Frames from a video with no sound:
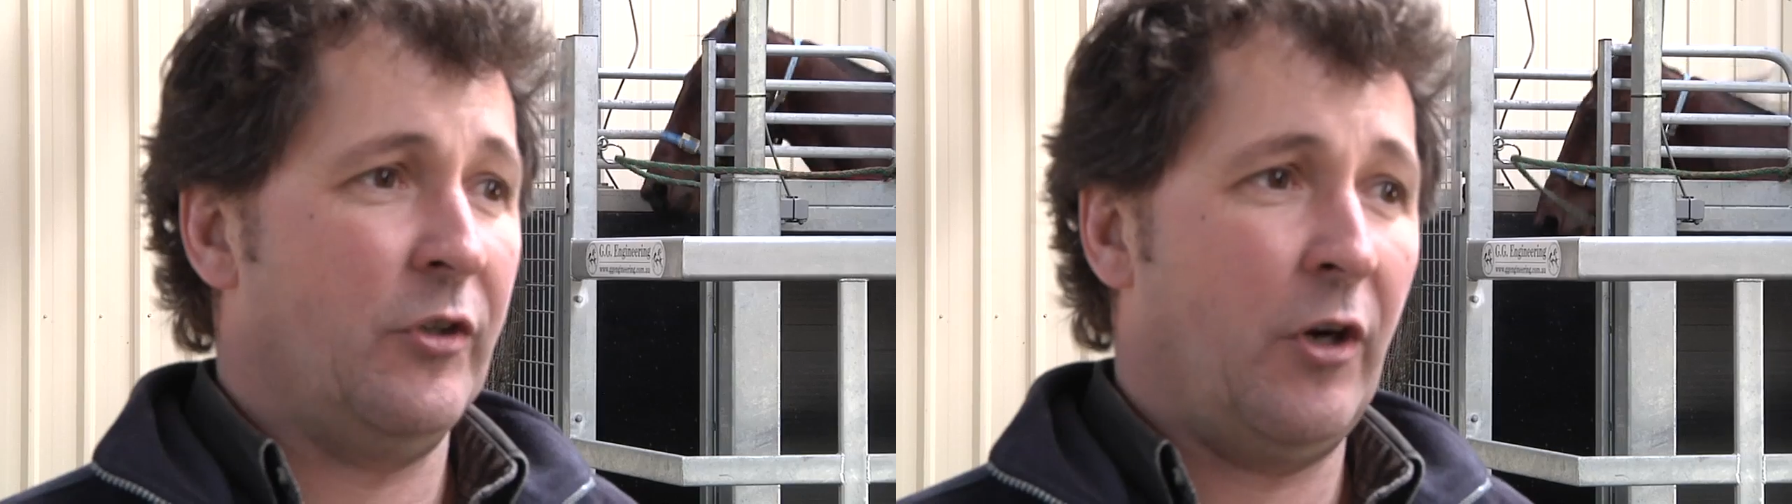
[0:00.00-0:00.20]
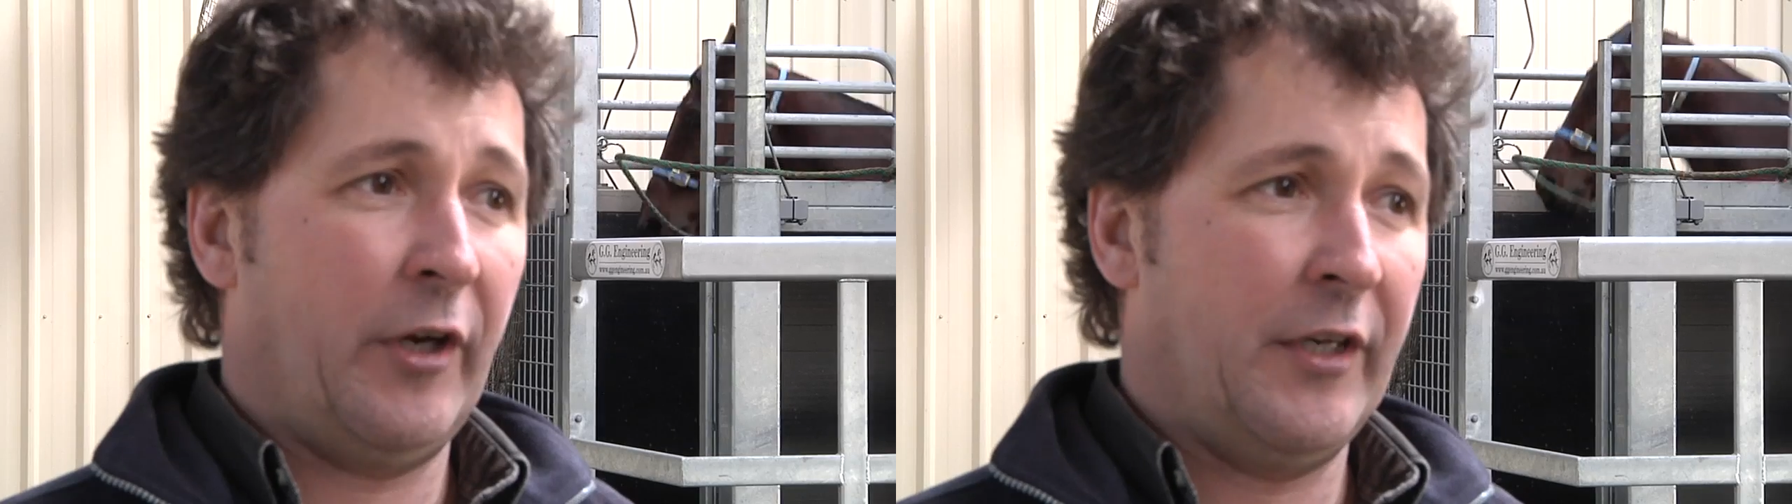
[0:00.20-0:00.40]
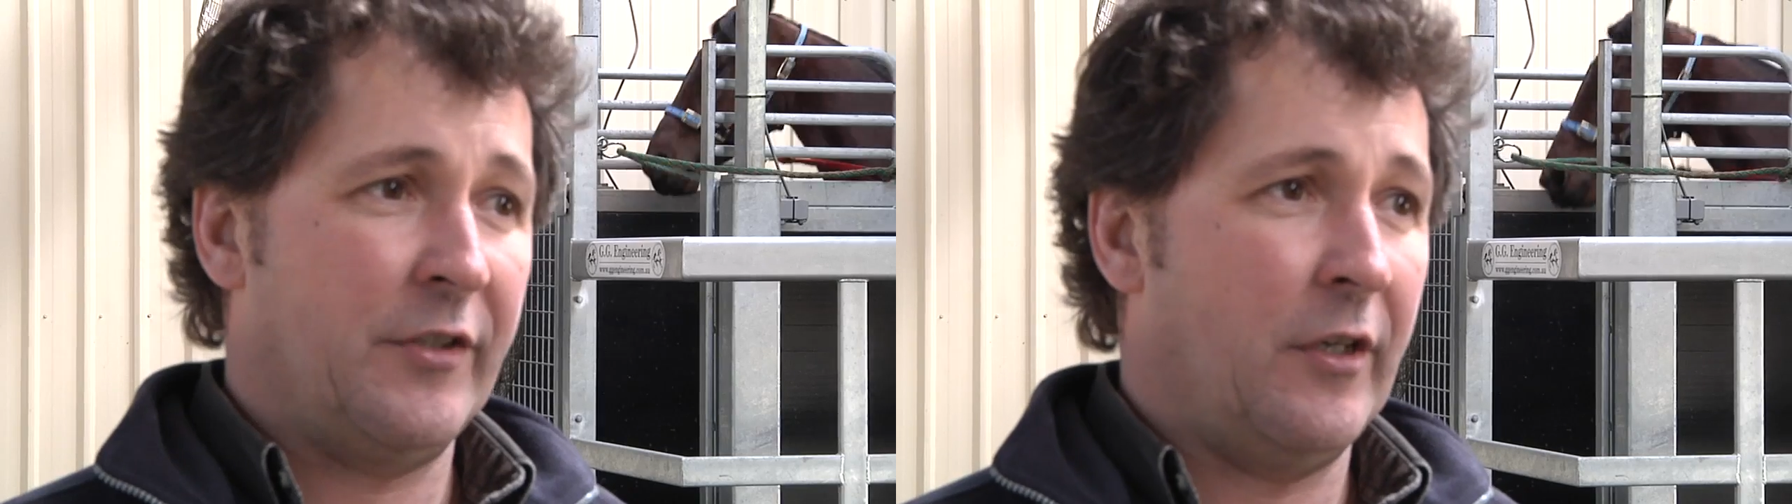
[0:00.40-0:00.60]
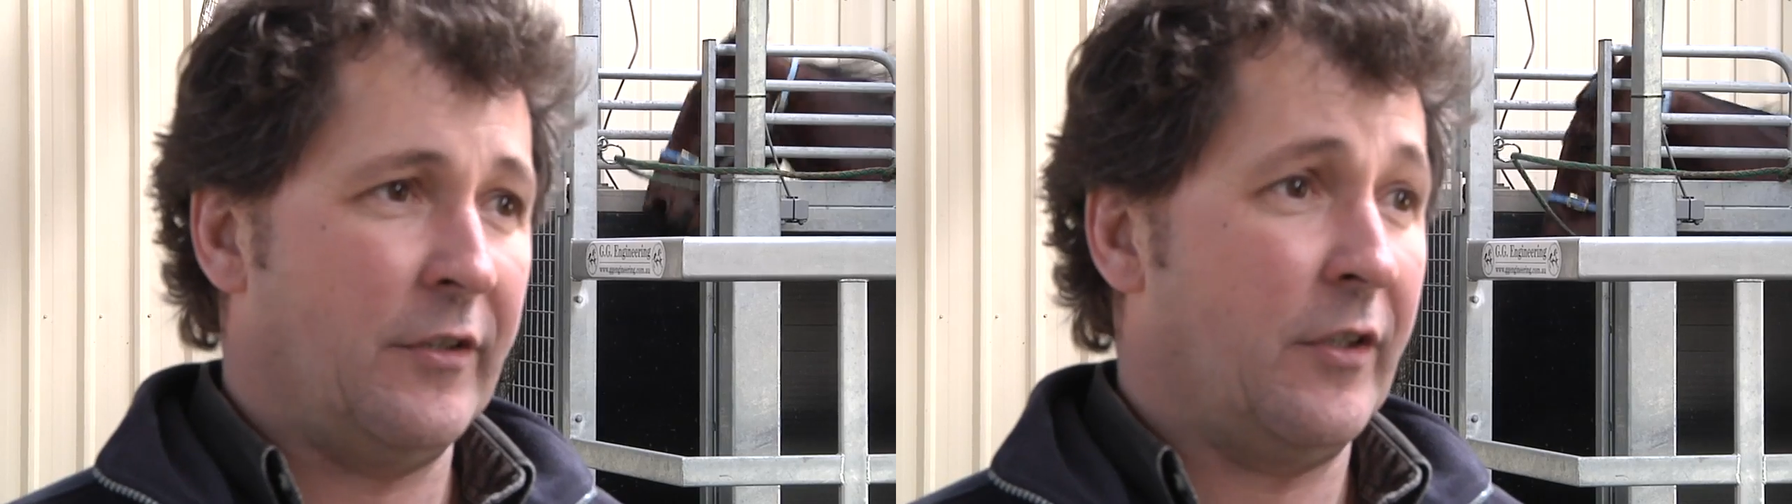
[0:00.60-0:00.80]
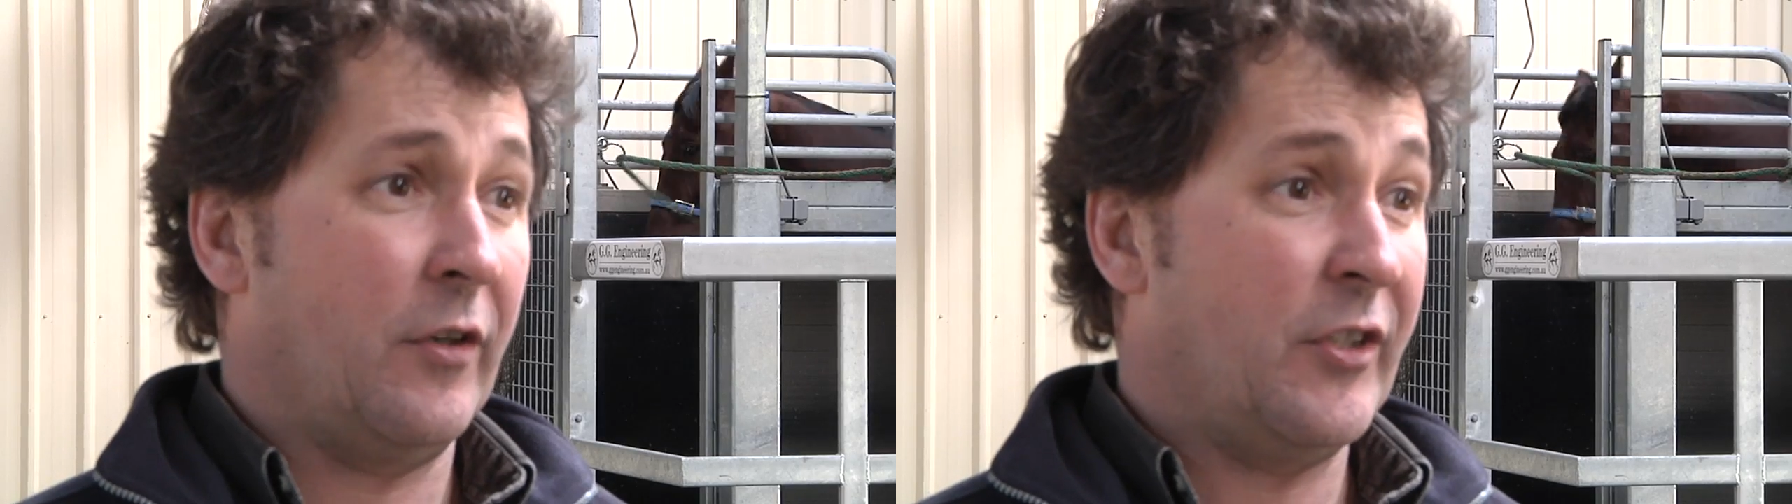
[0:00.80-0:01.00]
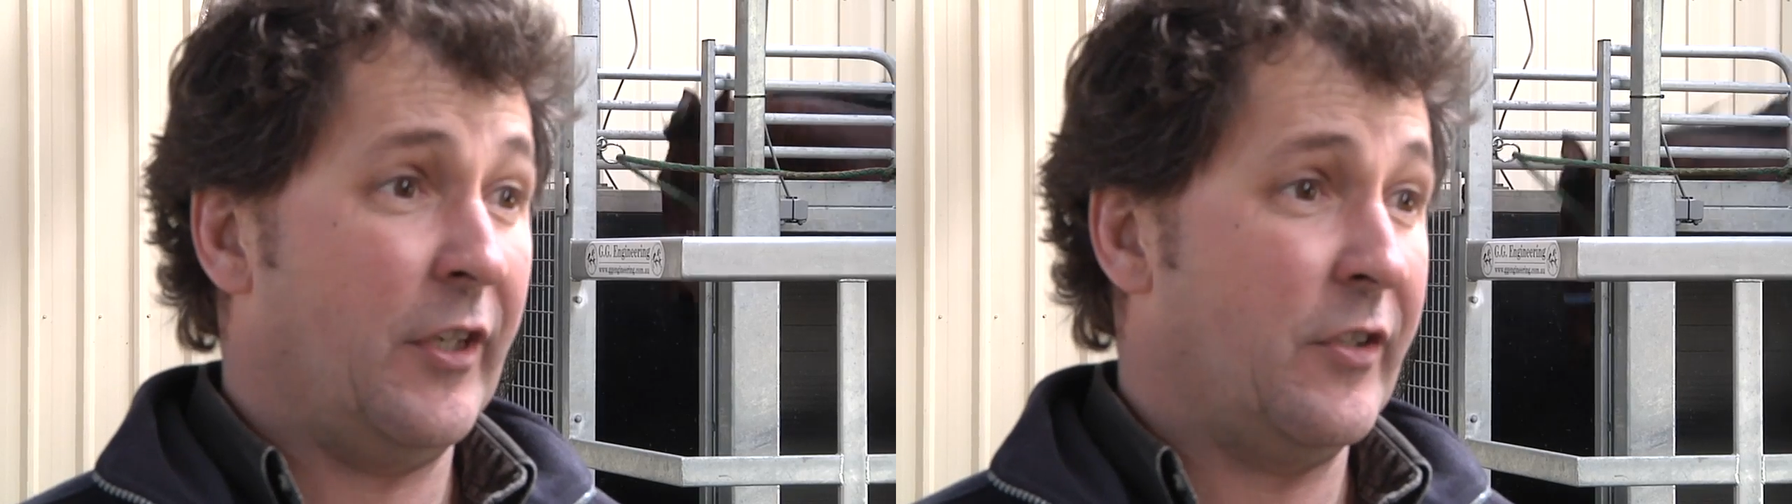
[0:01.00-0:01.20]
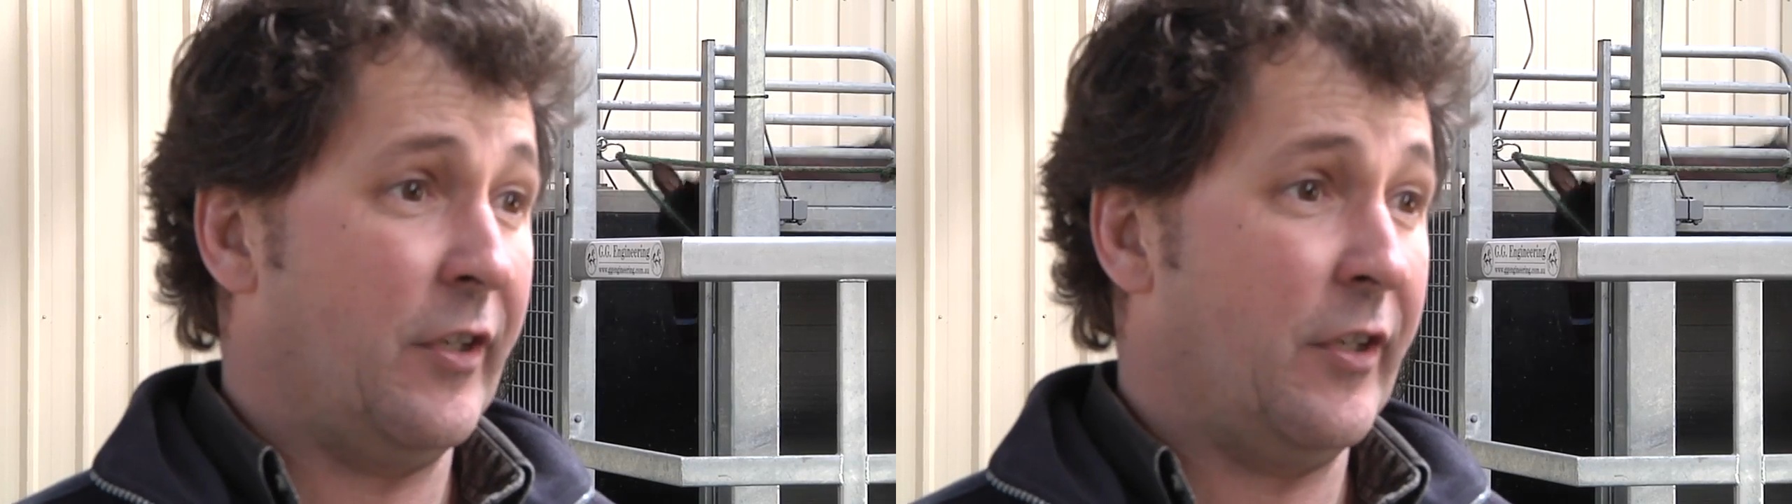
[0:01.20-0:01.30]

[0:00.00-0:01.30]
dotting his I's and crossing his